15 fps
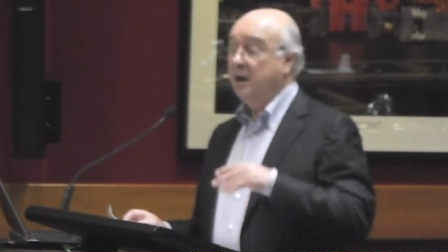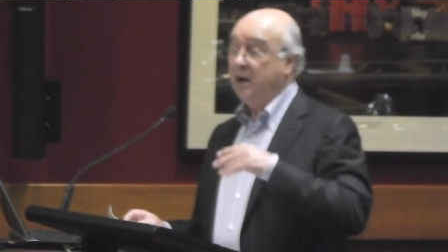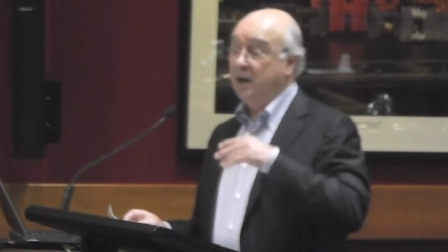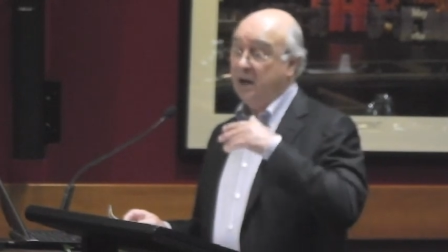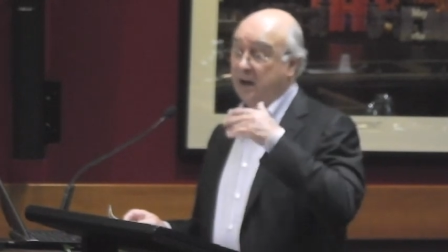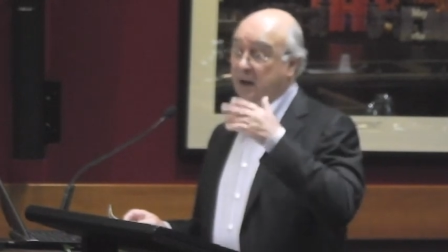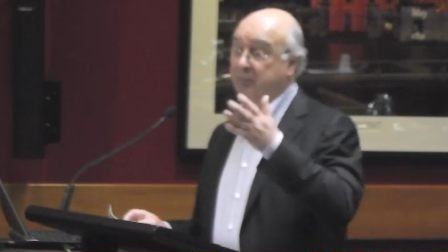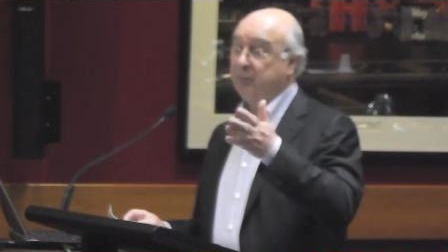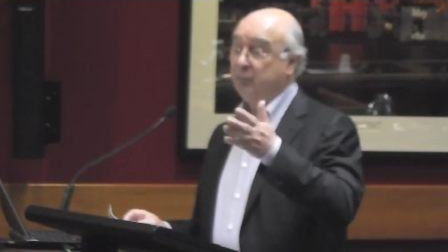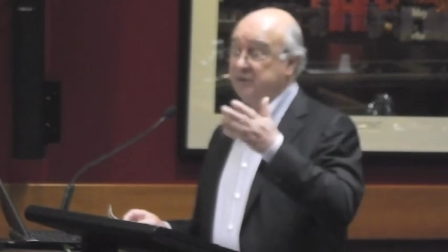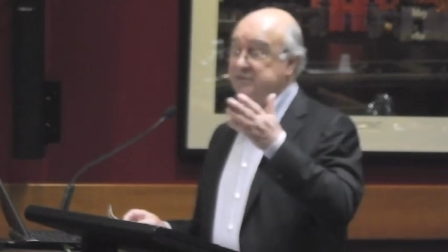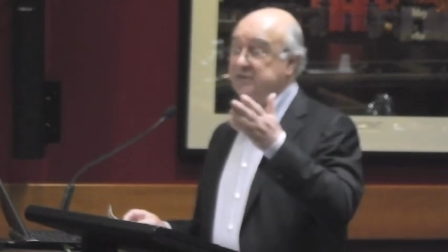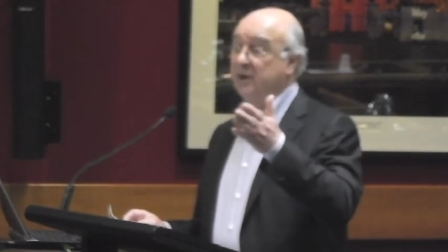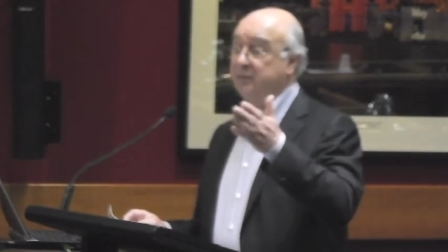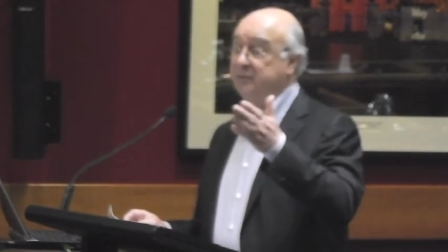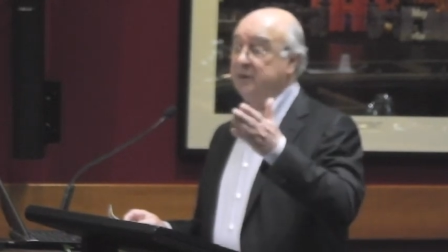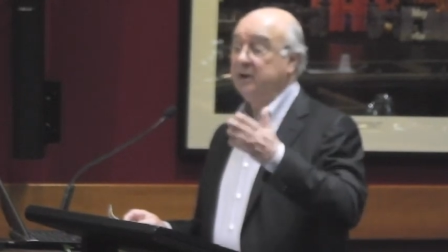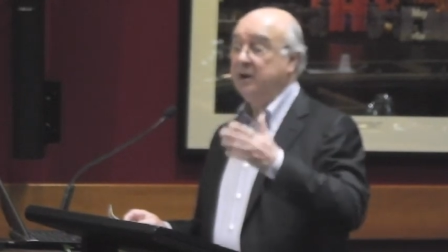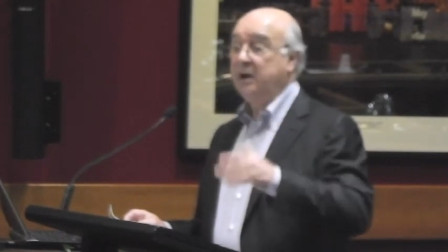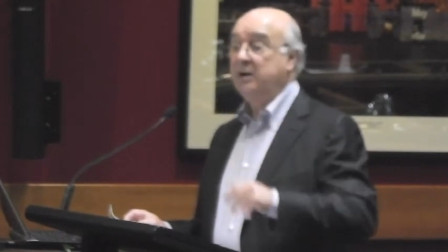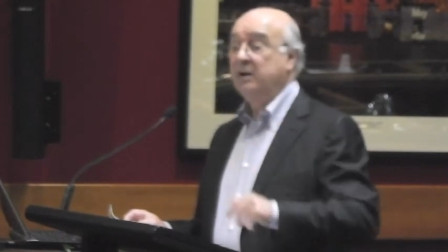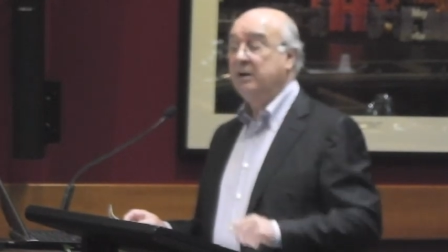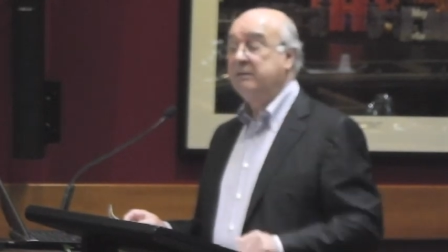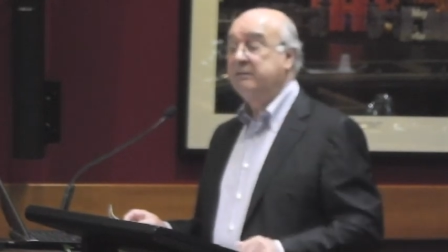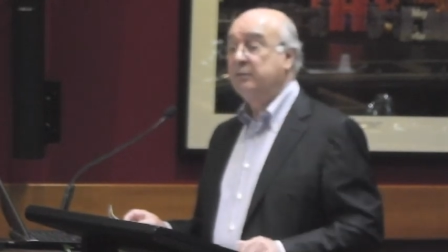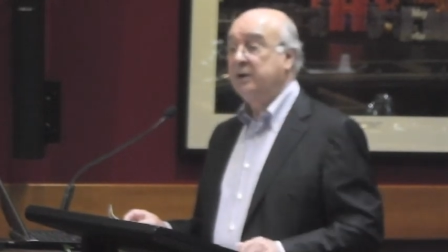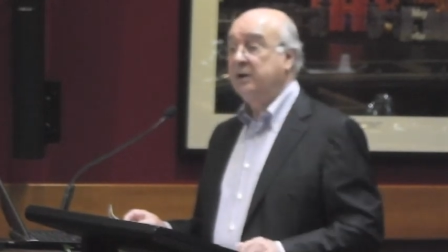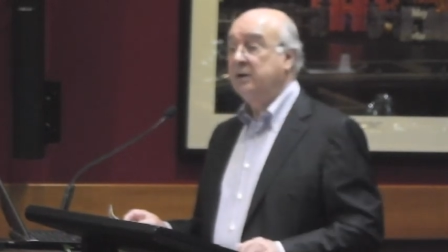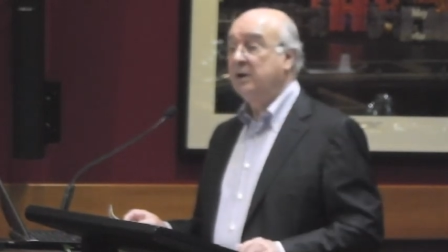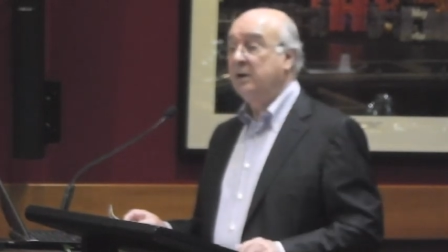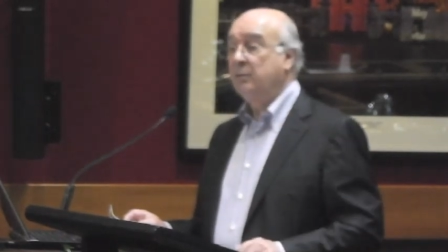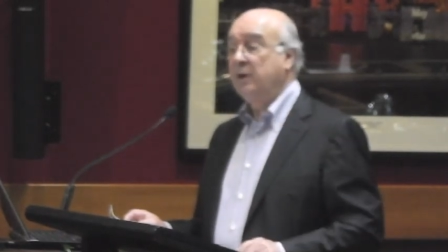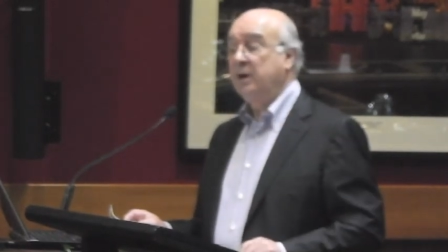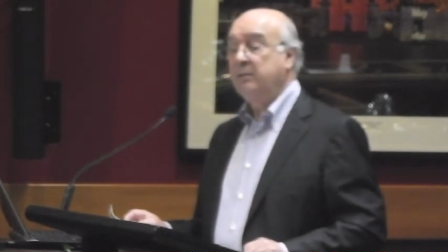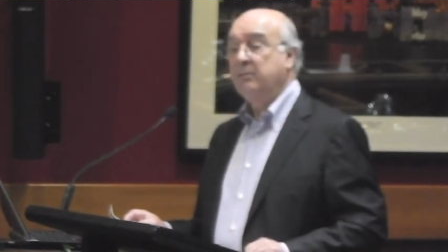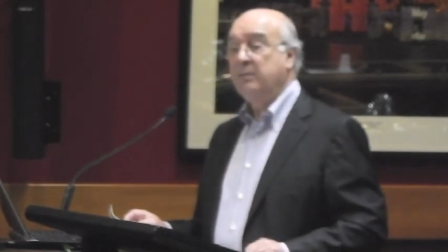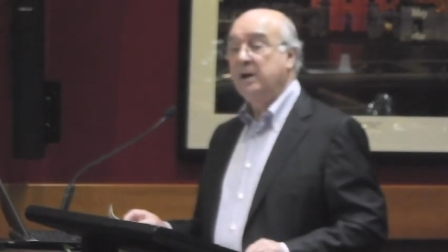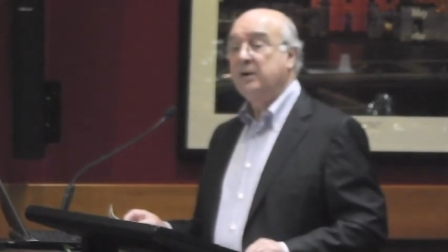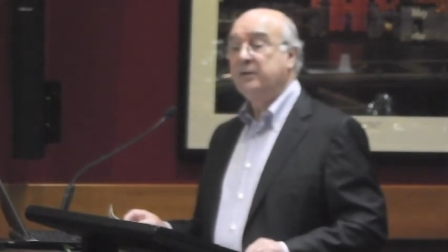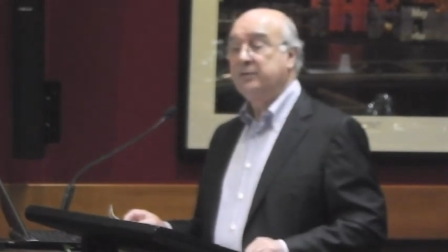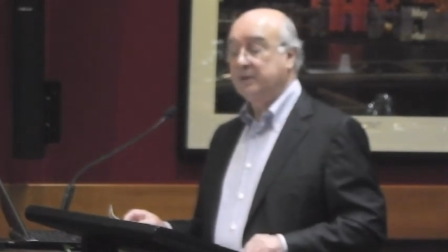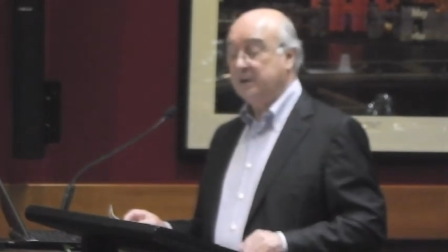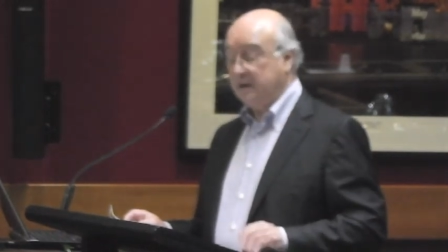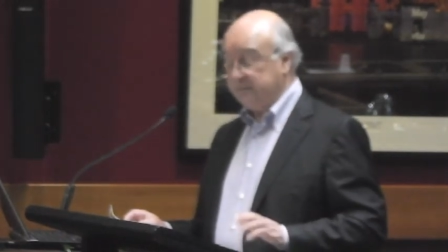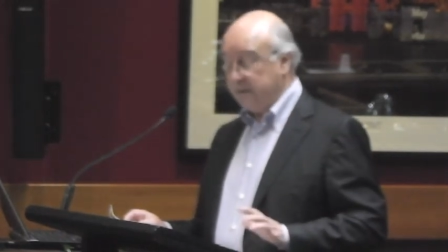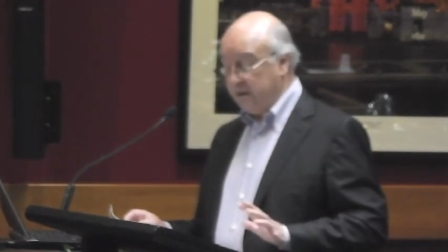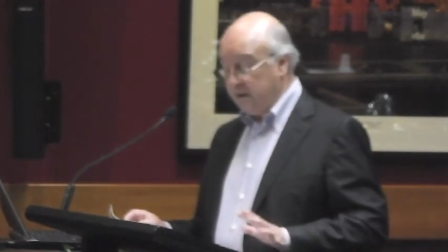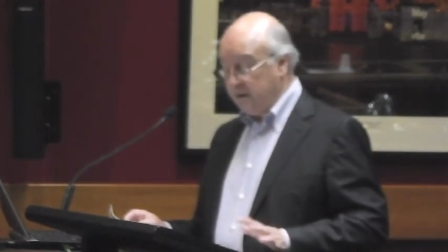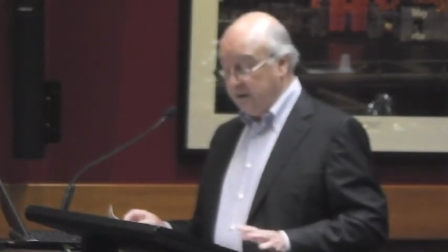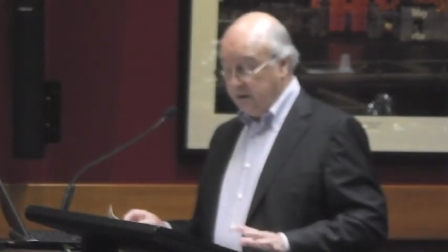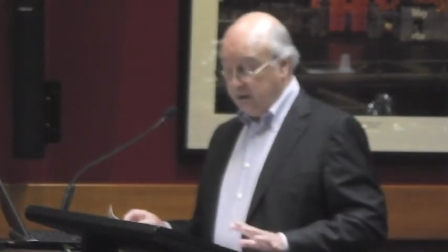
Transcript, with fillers: and uh, up, we stopped in 1949 when Mao took over.